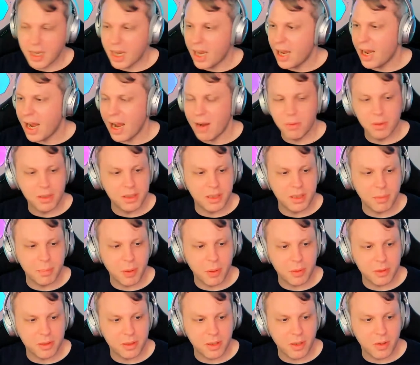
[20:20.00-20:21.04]
I would
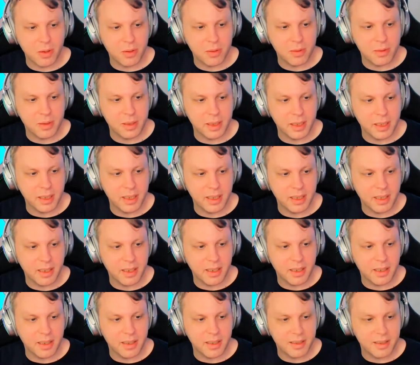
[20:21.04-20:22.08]
suppose so.
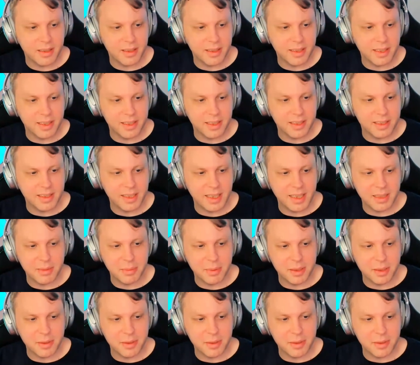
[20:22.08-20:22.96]
Because he